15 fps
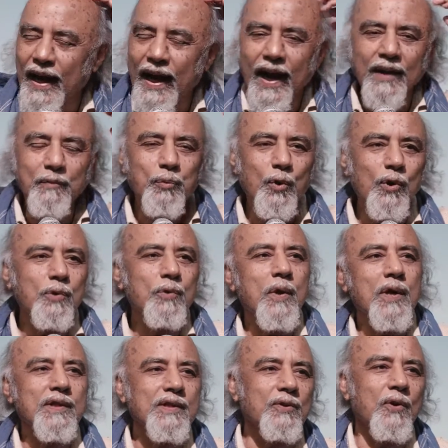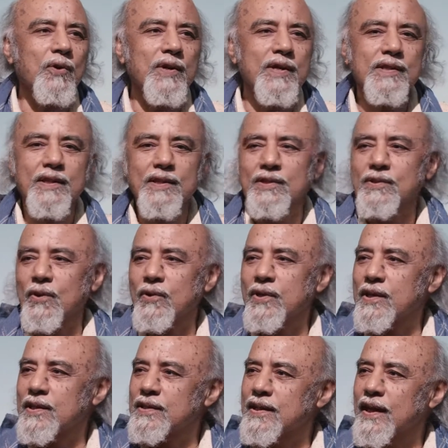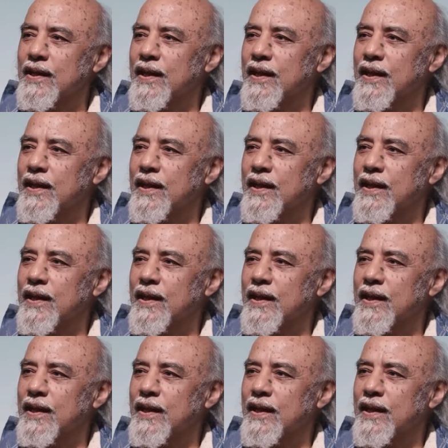And pourquoi stories are stories